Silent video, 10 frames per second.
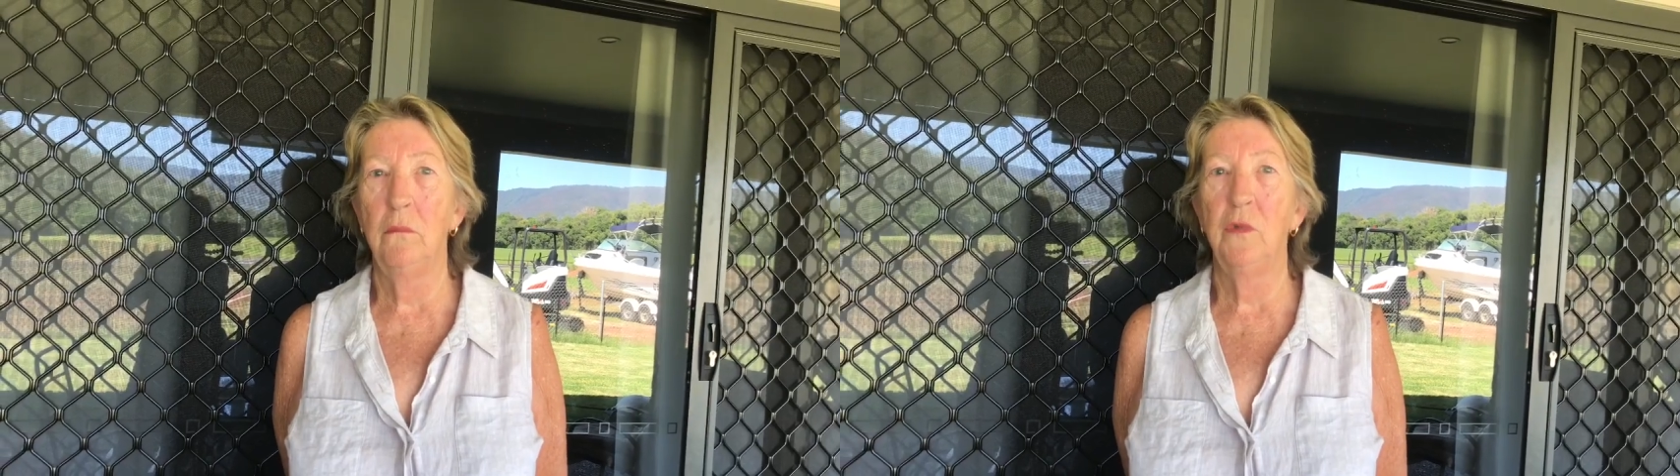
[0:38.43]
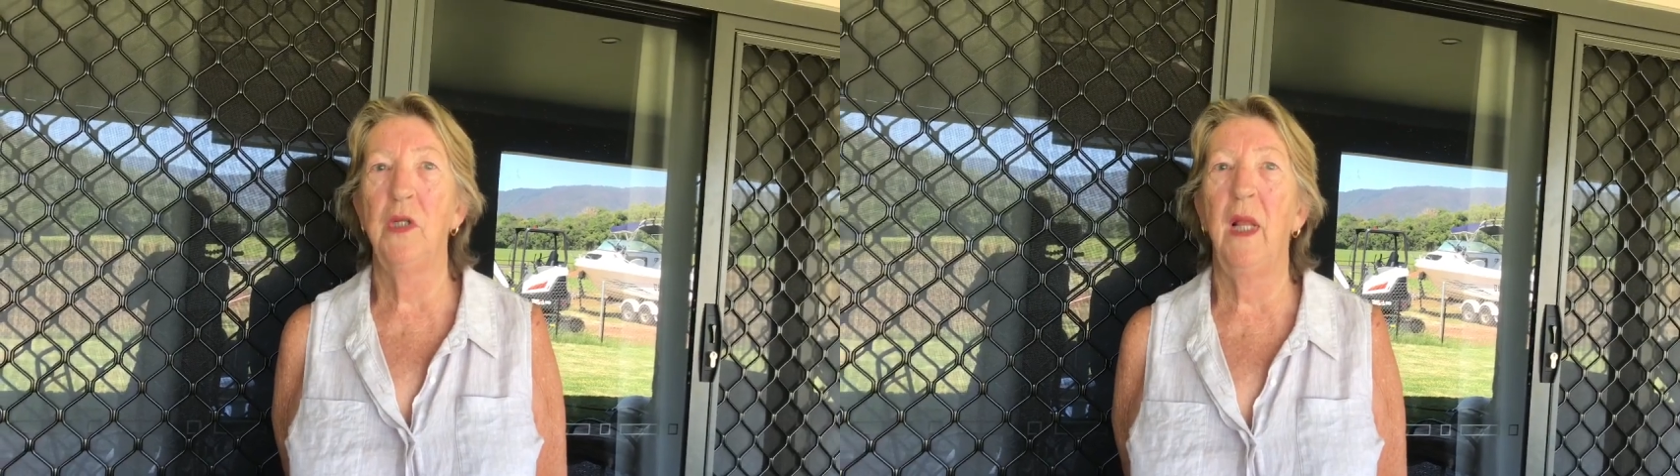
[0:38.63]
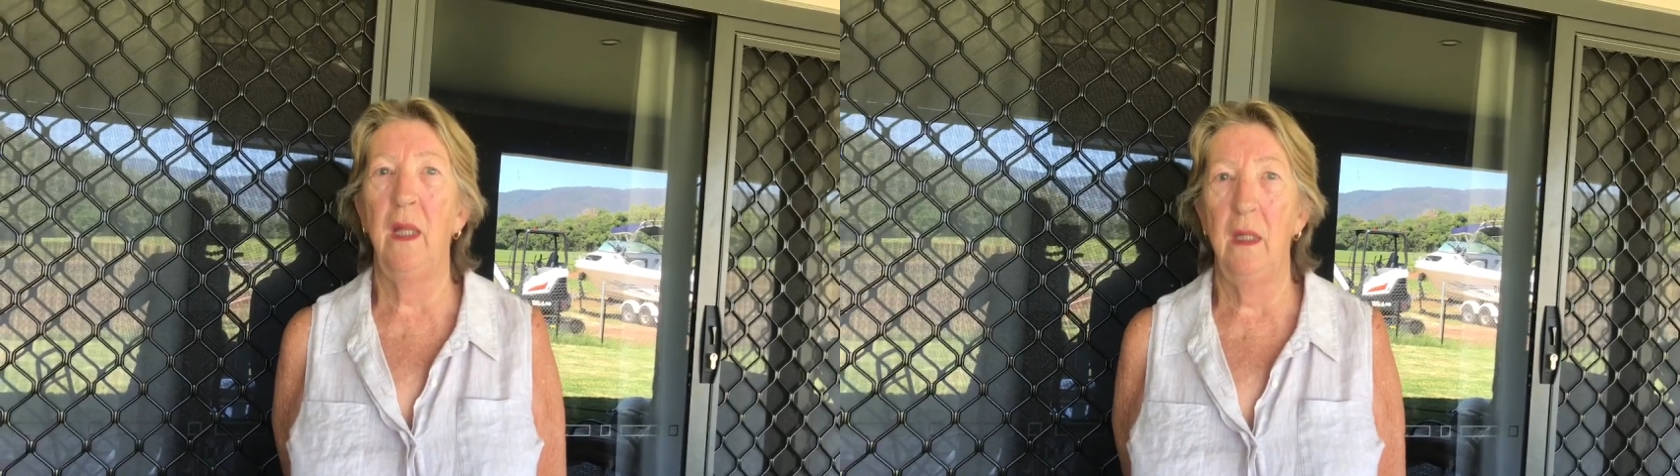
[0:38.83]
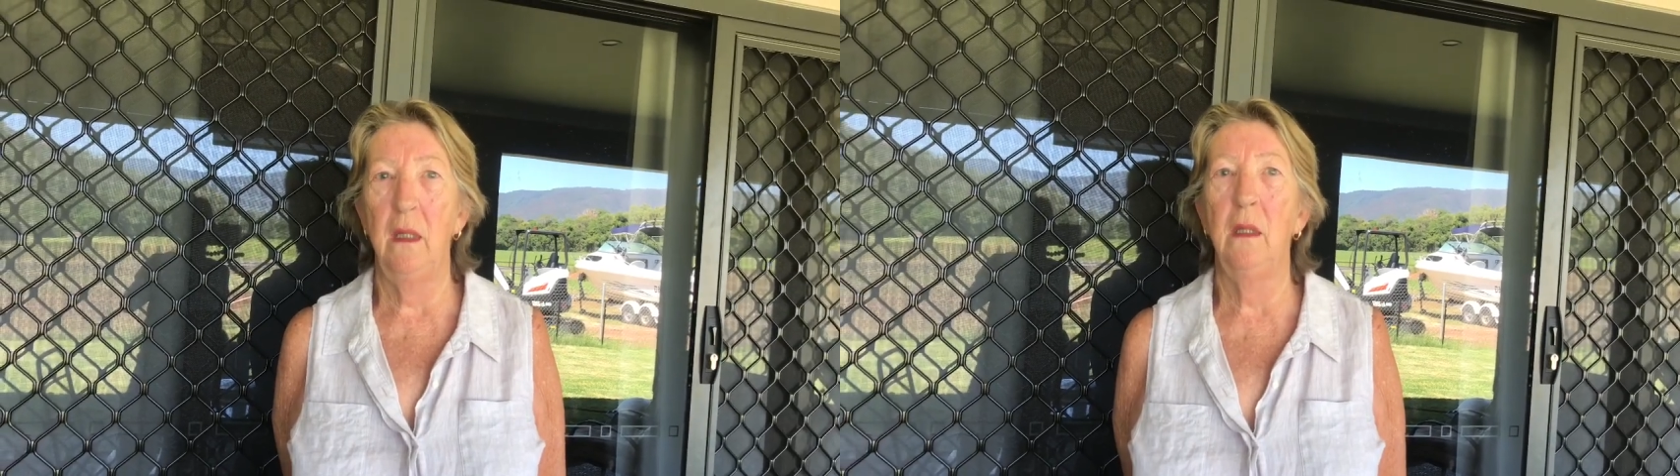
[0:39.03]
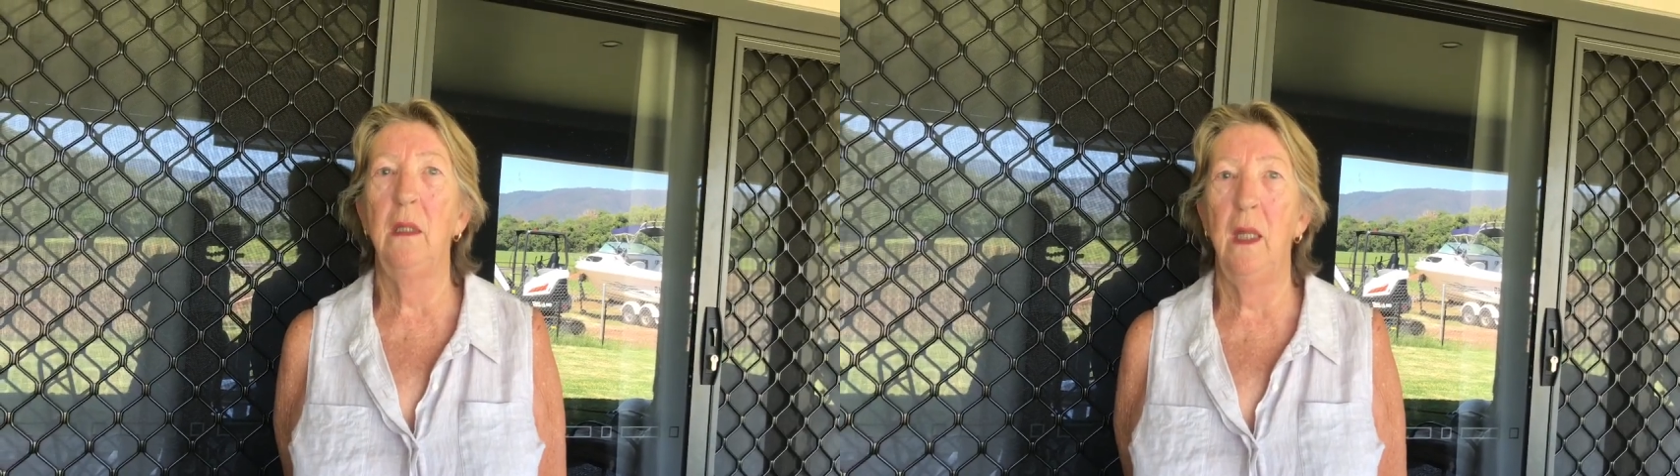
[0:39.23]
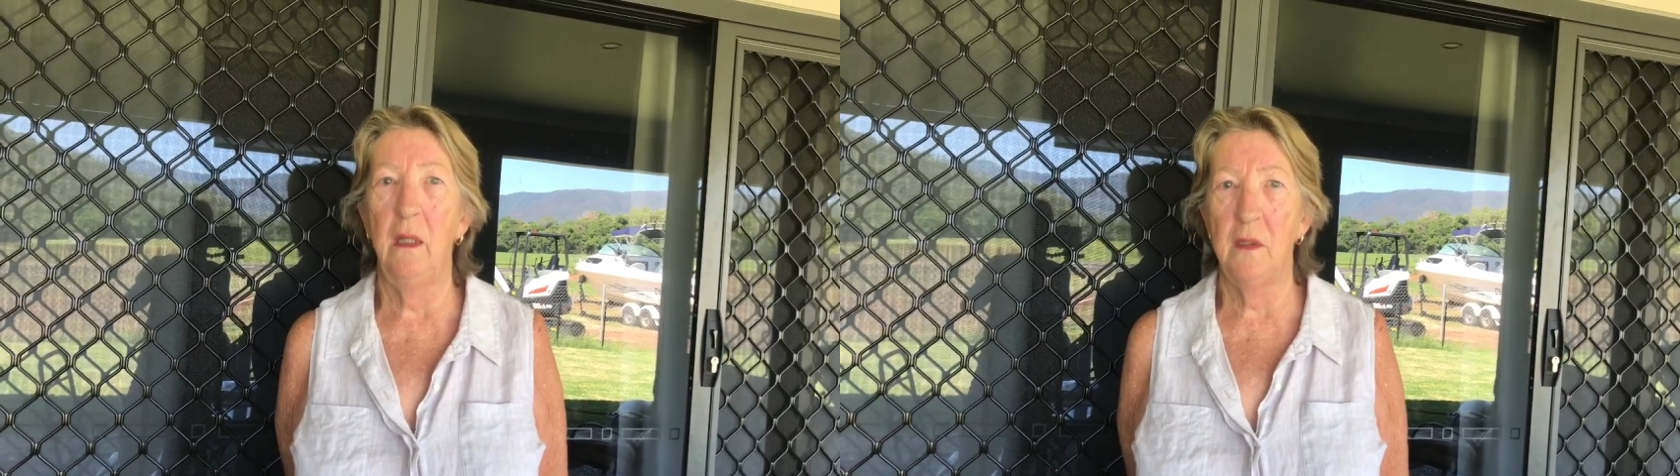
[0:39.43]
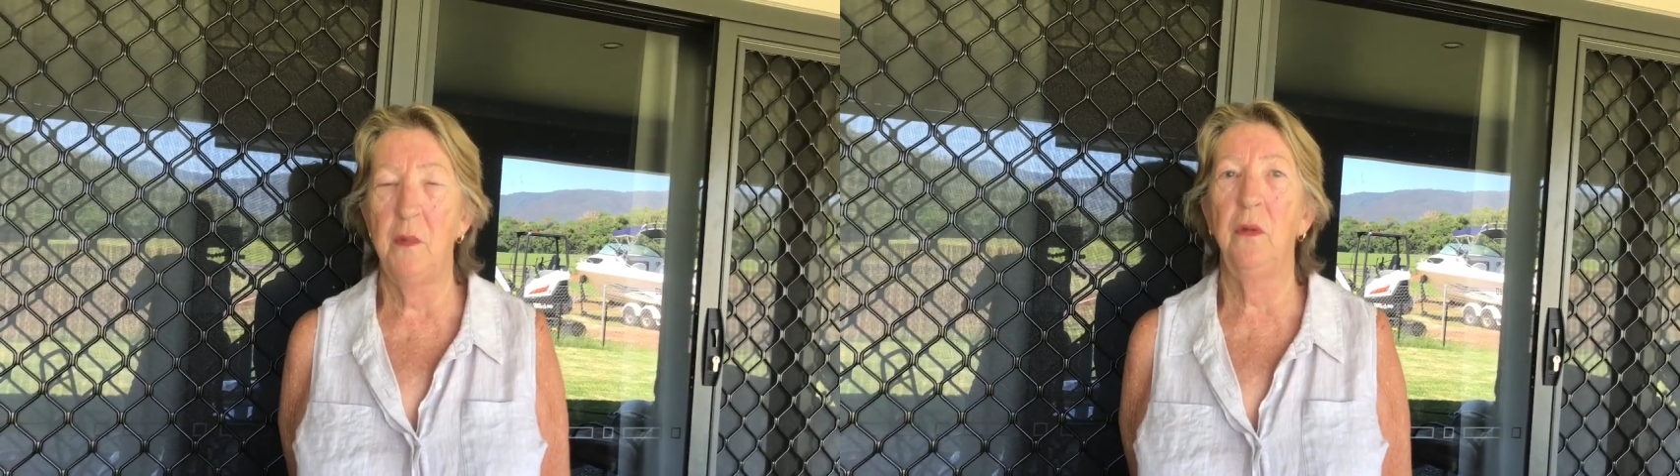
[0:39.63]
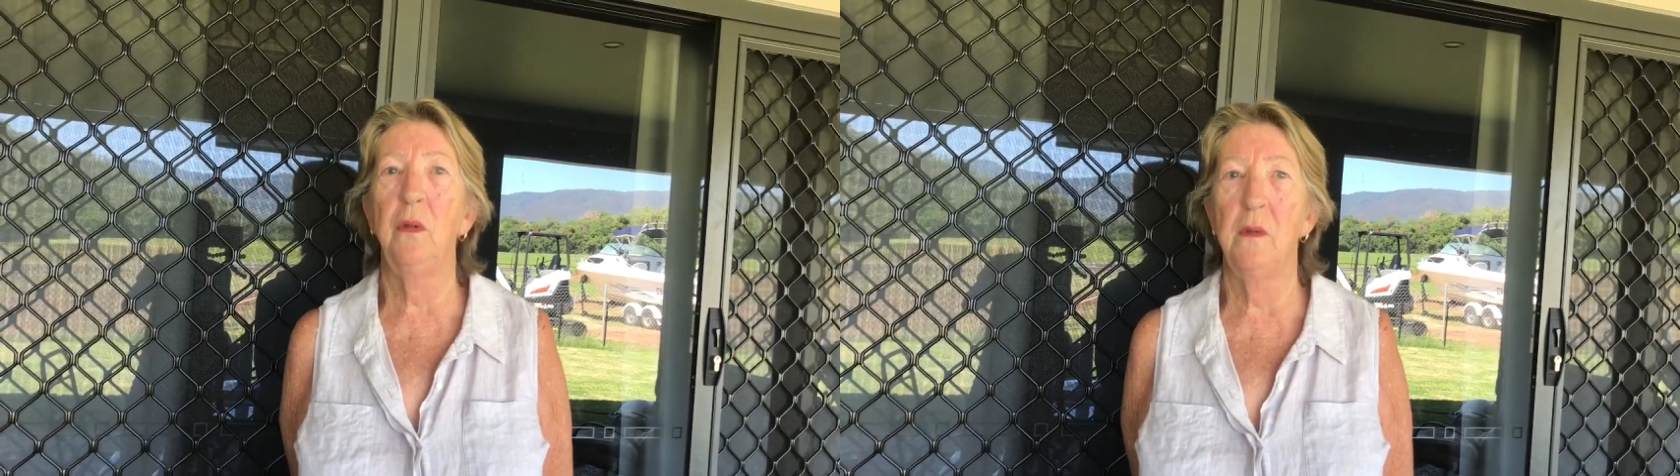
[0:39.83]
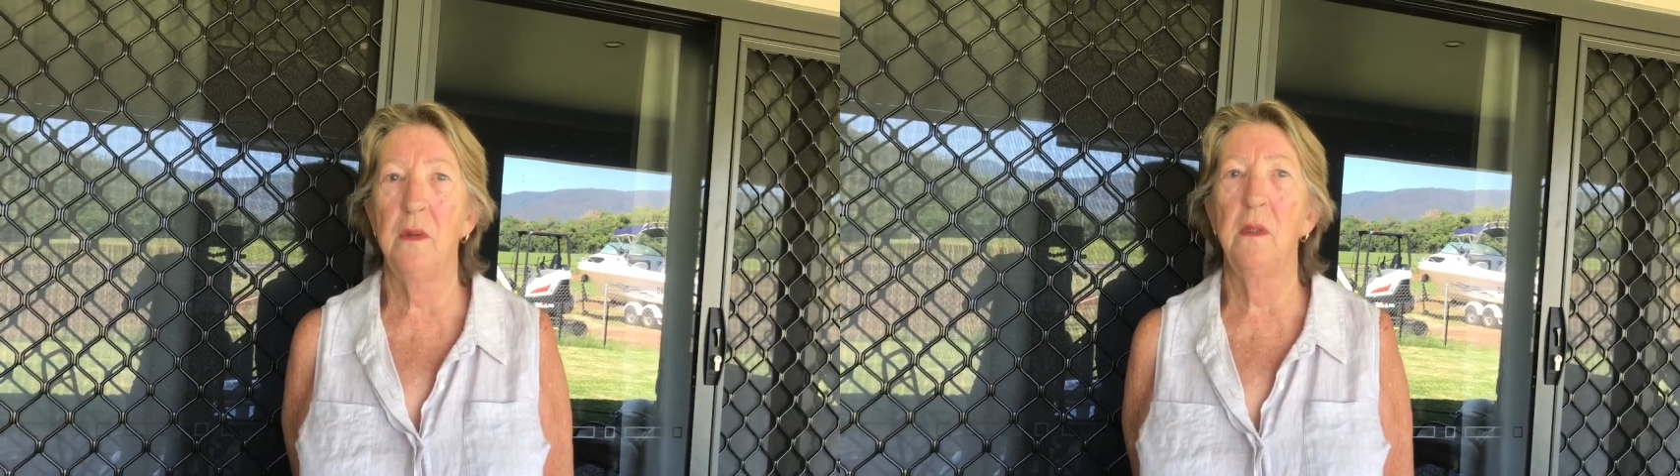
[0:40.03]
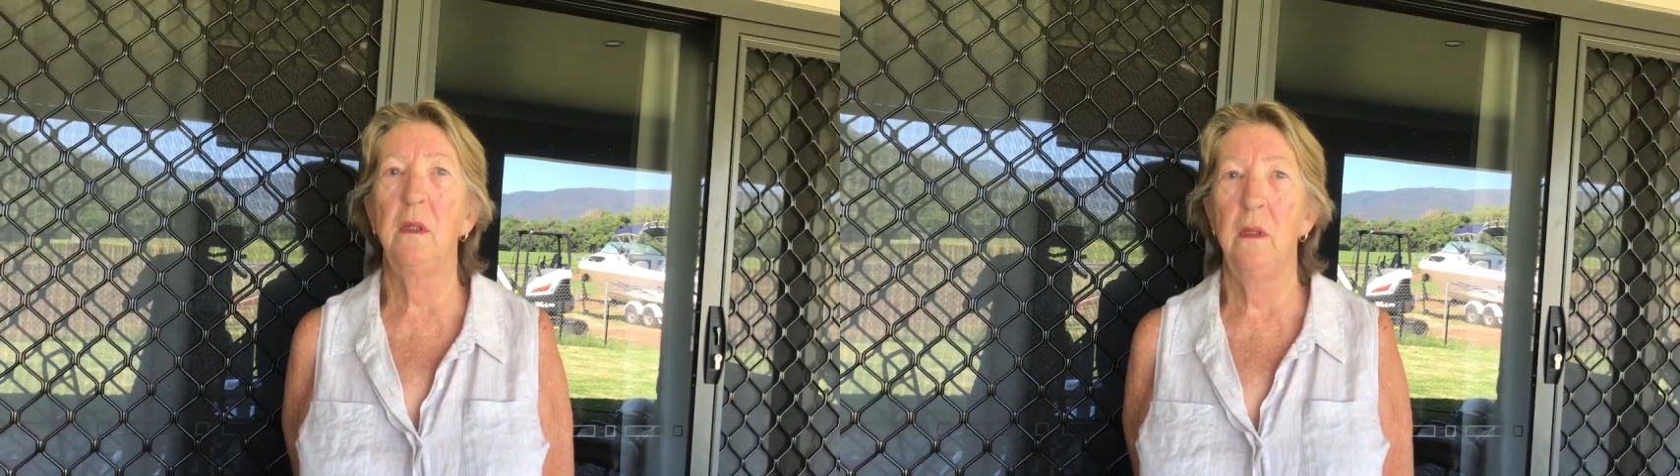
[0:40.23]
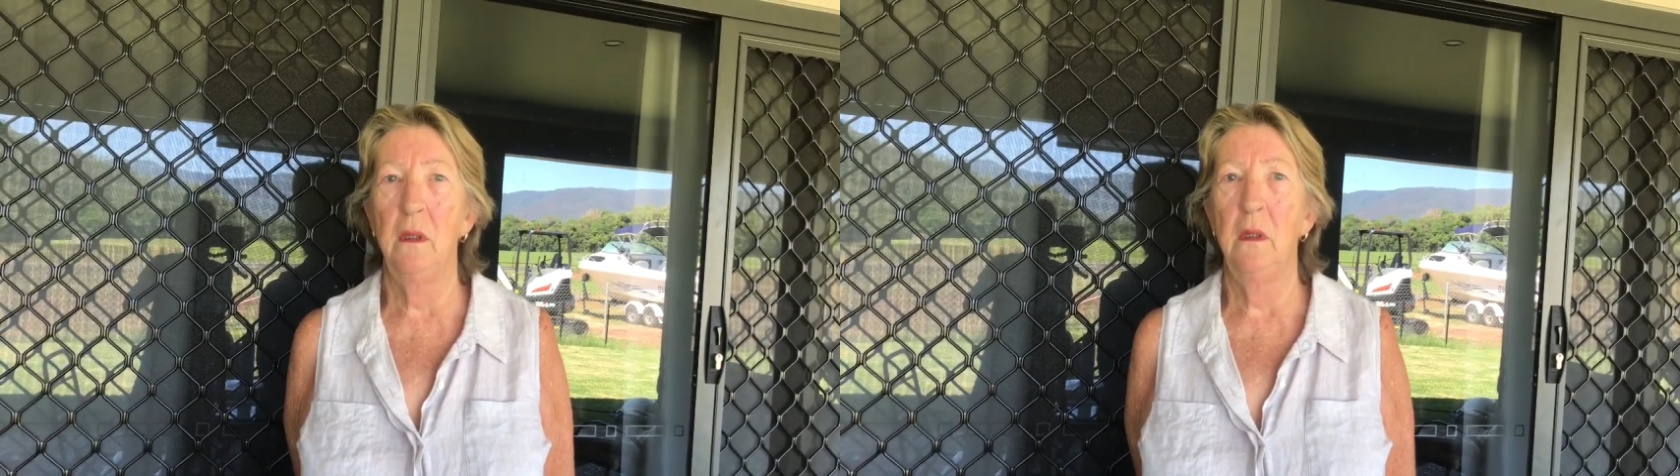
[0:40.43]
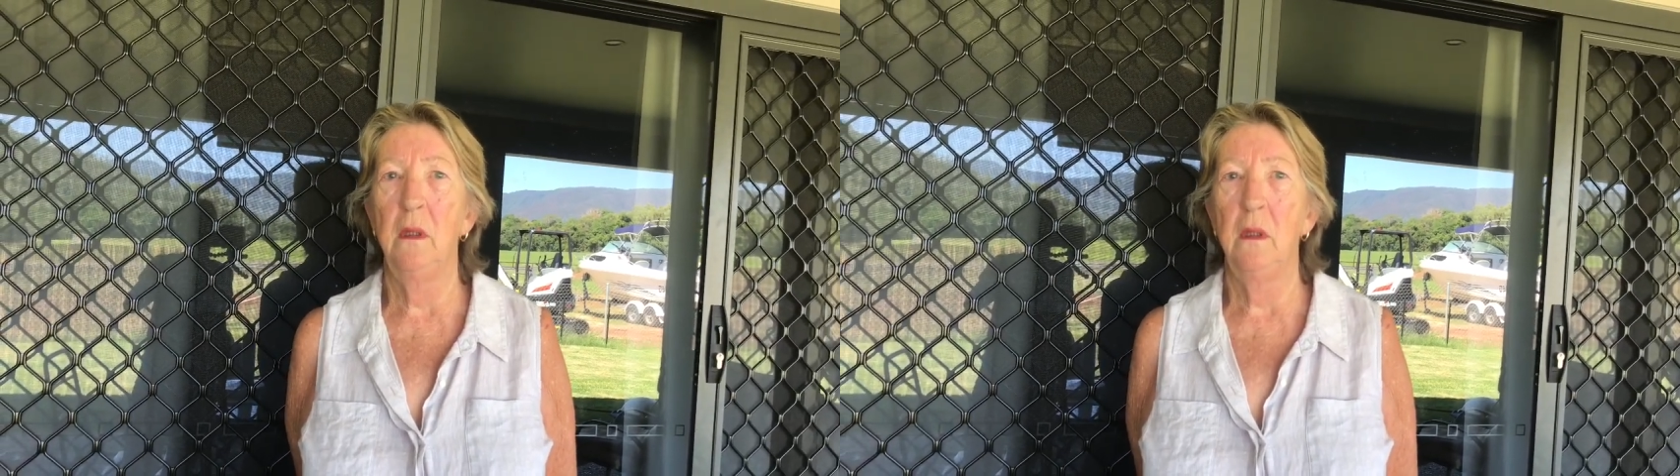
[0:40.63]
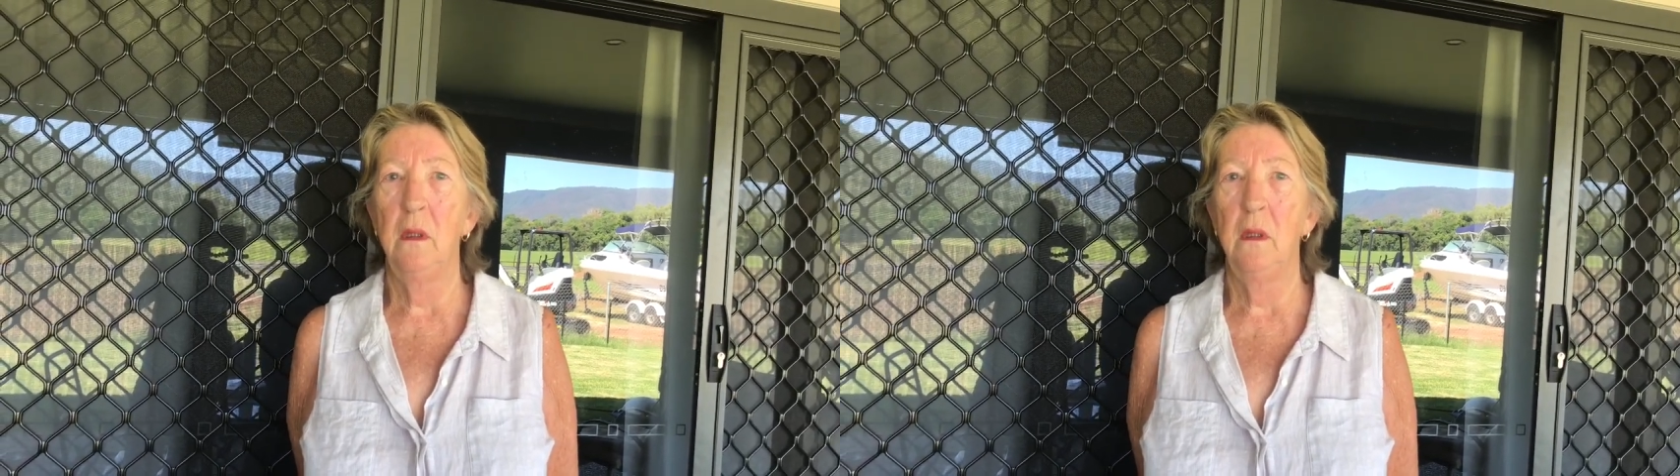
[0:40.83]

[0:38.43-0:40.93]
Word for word: today. Today. Yeah. Yes. Because and it's too hot.